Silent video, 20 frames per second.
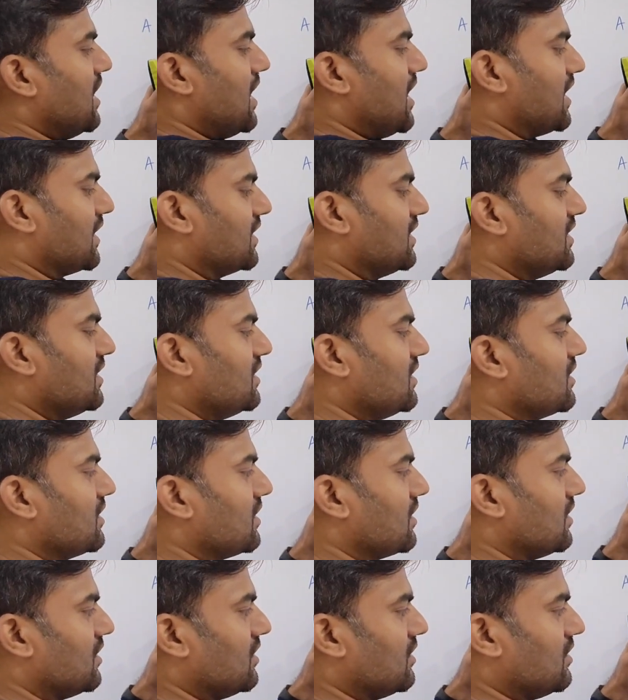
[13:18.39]
Again
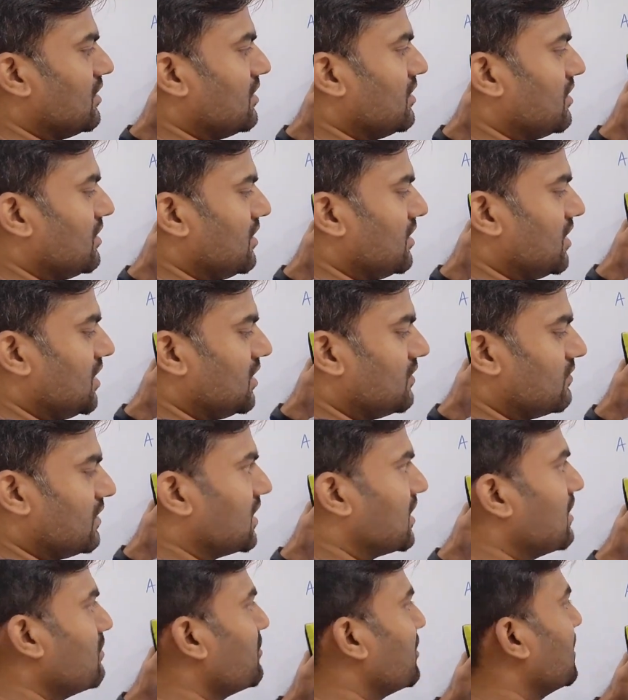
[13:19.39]
it will
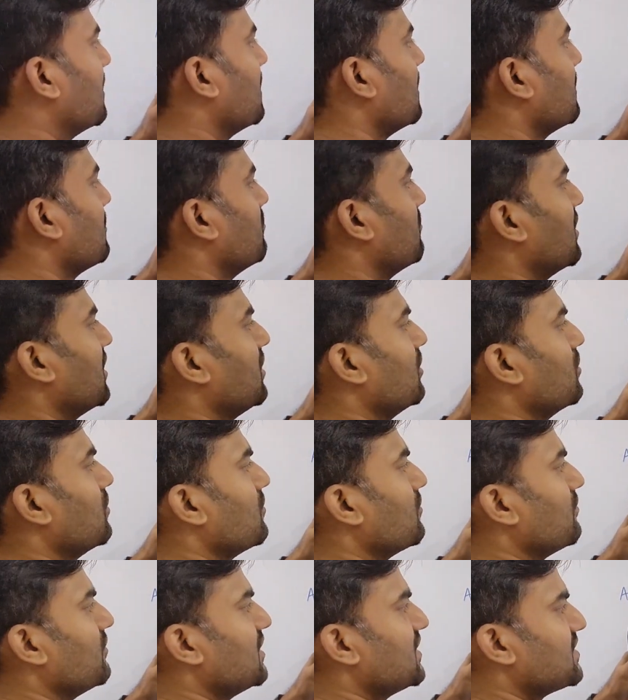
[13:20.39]
come here, my
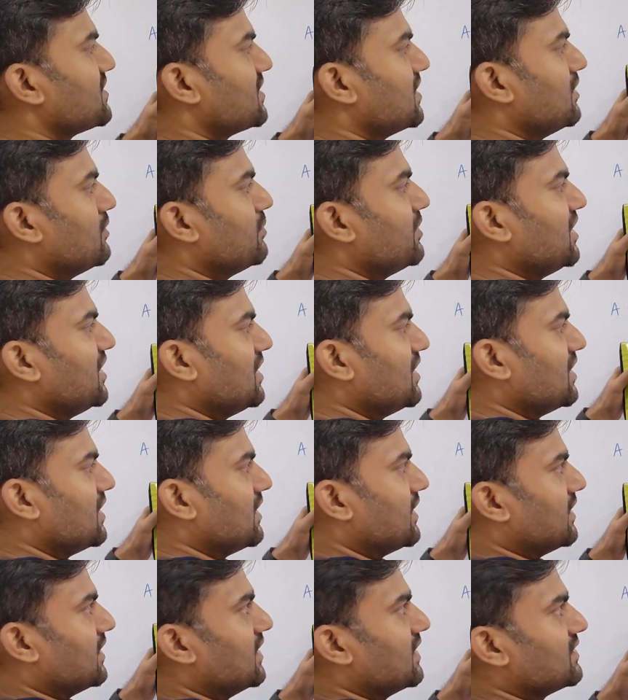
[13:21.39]
low will still be
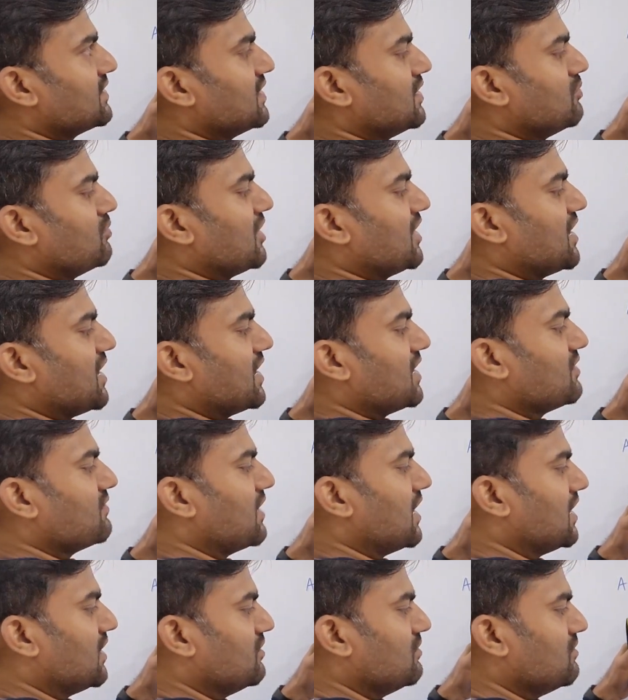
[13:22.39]
less than my high
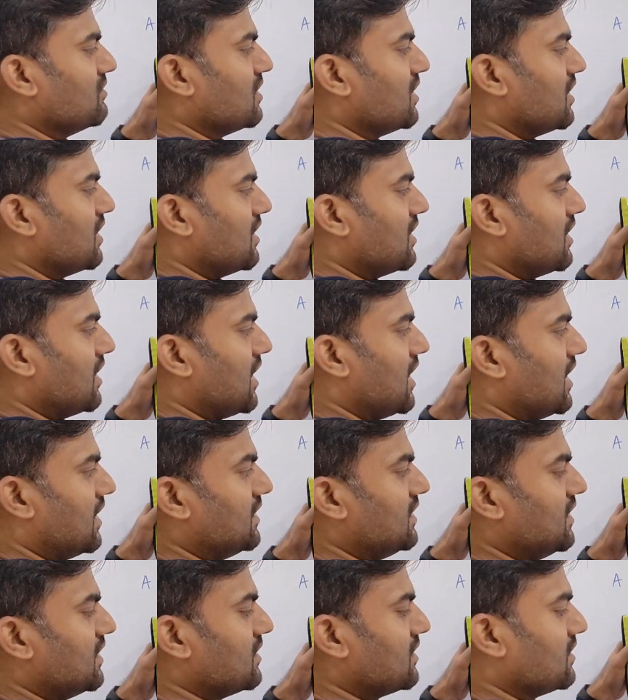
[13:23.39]
value,
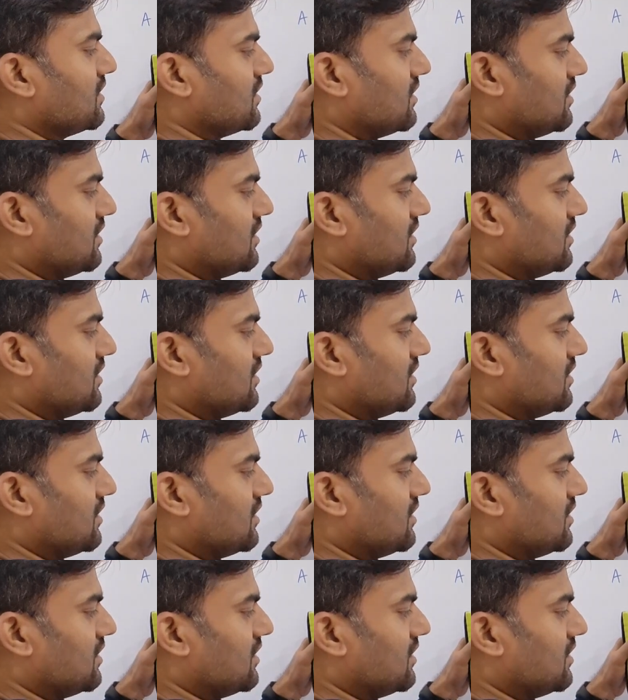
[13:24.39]
and